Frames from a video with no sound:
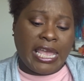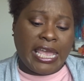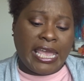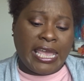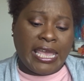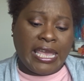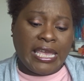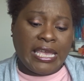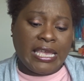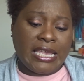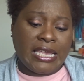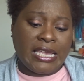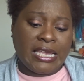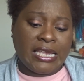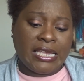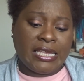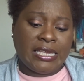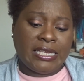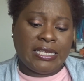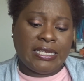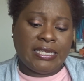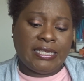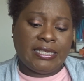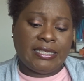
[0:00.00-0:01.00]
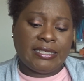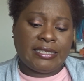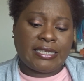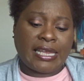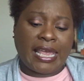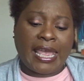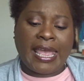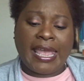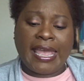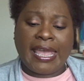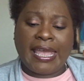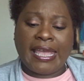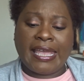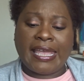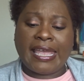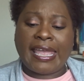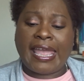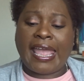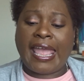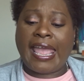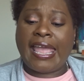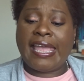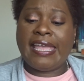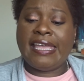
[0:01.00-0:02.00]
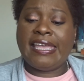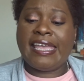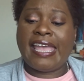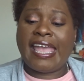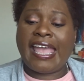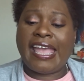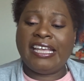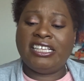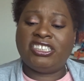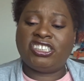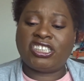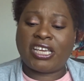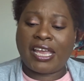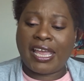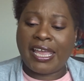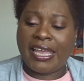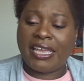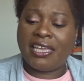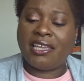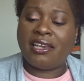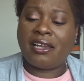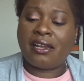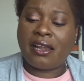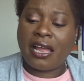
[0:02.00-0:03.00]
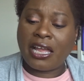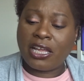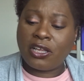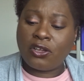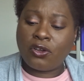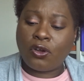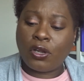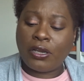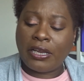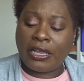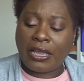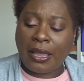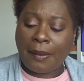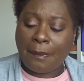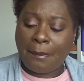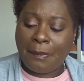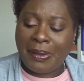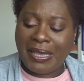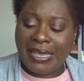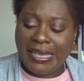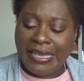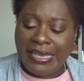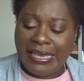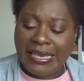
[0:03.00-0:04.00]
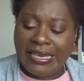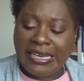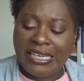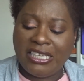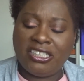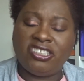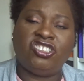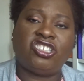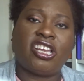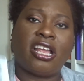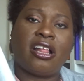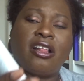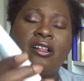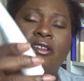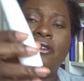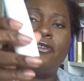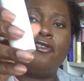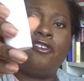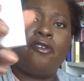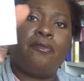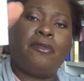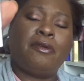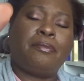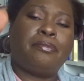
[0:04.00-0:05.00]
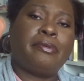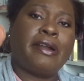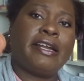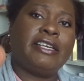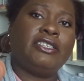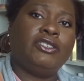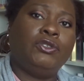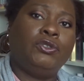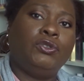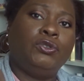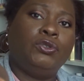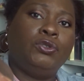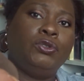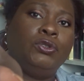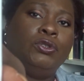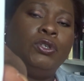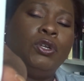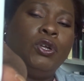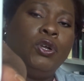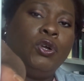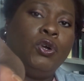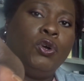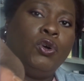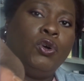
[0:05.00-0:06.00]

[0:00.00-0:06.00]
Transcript: is a AHA glycolic peeling gel from a brand called